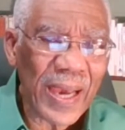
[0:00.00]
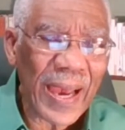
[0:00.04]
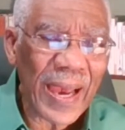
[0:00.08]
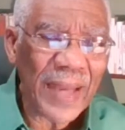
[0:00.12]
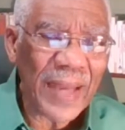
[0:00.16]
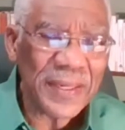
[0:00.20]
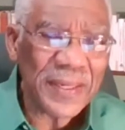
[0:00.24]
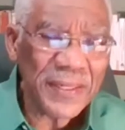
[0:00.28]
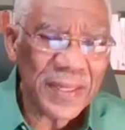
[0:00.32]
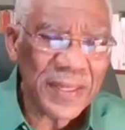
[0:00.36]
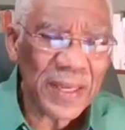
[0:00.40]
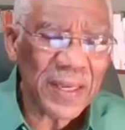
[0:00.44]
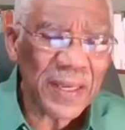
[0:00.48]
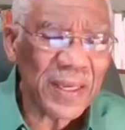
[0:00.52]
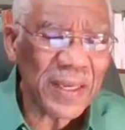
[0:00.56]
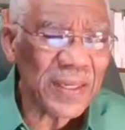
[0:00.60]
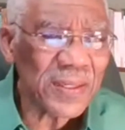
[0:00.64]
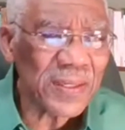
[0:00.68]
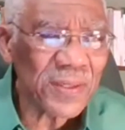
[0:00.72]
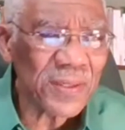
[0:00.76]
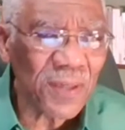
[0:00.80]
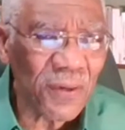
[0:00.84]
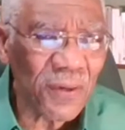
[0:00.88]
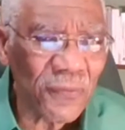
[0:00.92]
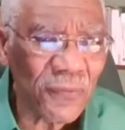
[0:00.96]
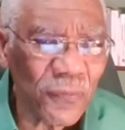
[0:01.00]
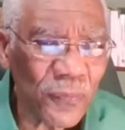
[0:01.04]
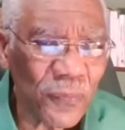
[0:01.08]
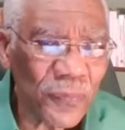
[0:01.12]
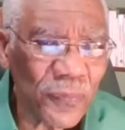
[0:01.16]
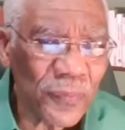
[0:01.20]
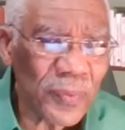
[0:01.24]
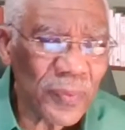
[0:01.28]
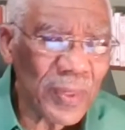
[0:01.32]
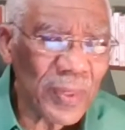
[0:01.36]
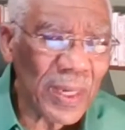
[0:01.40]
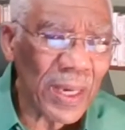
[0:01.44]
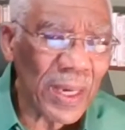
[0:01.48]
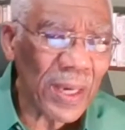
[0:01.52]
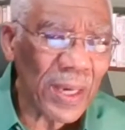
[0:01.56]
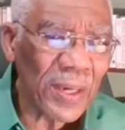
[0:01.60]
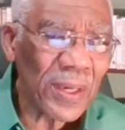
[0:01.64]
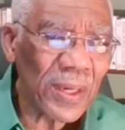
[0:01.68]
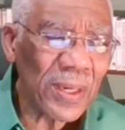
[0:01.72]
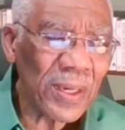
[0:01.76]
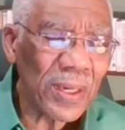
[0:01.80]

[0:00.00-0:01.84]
ideas of a